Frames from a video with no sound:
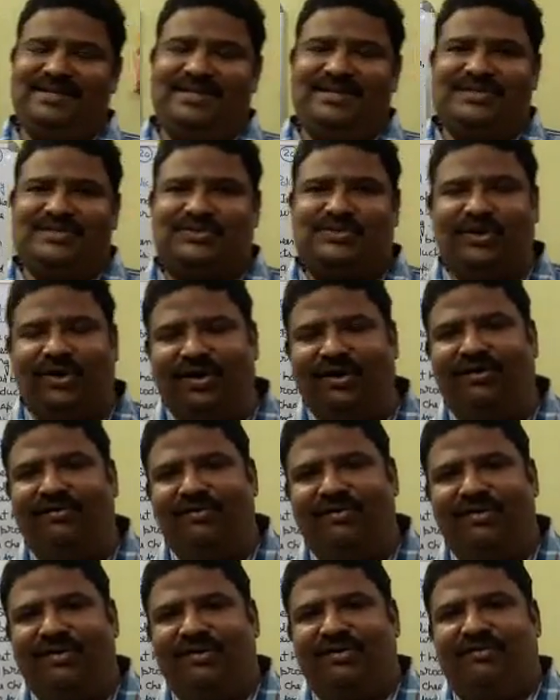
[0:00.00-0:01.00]

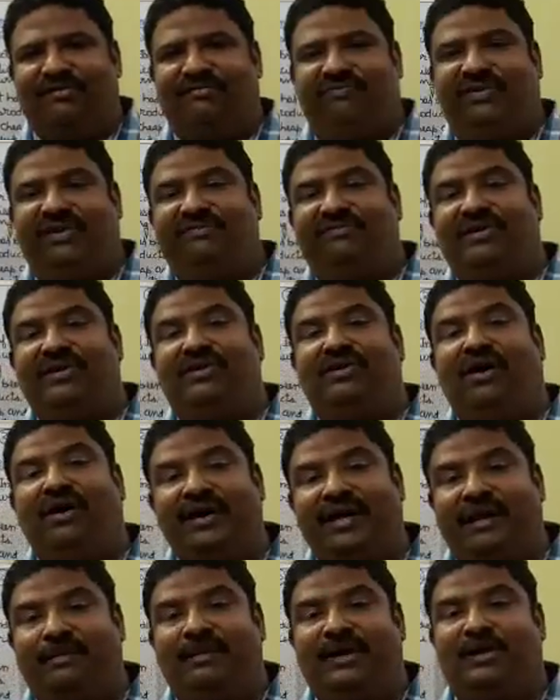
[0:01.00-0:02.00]
So we were
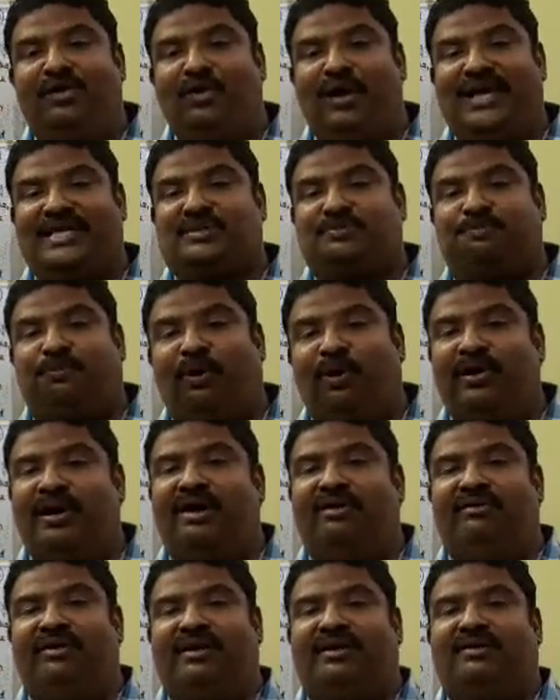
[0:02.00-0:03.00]
not able to export
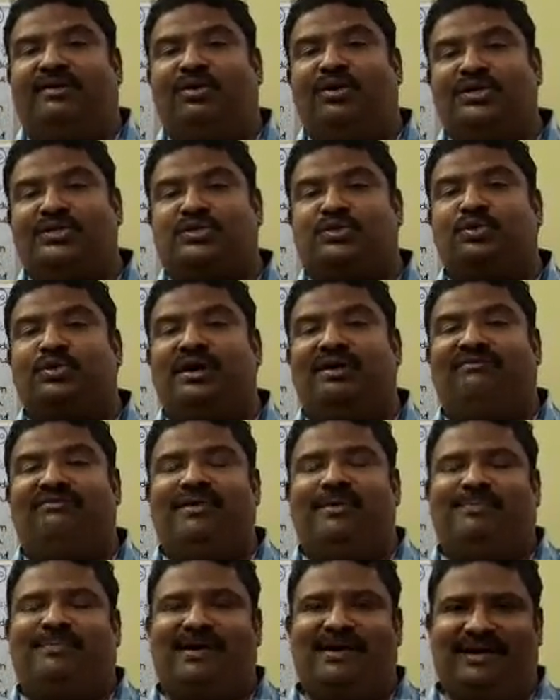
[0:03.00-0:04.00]
our goods to
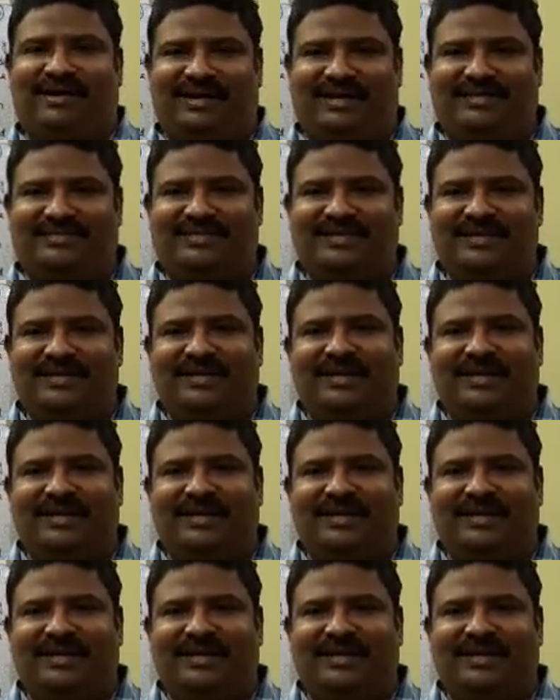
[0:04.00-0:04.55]
developed countries.